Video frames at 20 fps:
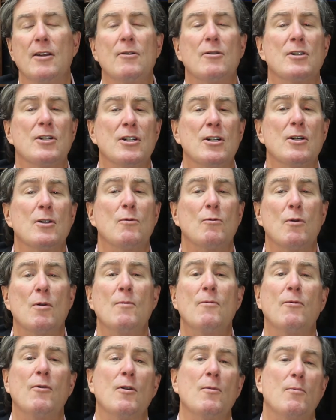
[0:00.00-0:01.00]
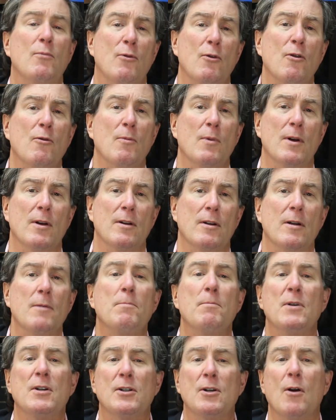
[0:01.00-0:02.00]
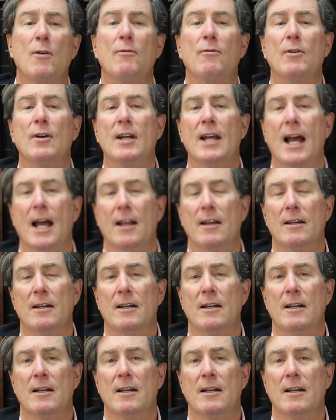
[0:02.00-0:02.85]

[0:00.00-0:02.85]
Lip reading: There is still room for improvement, but don't forget,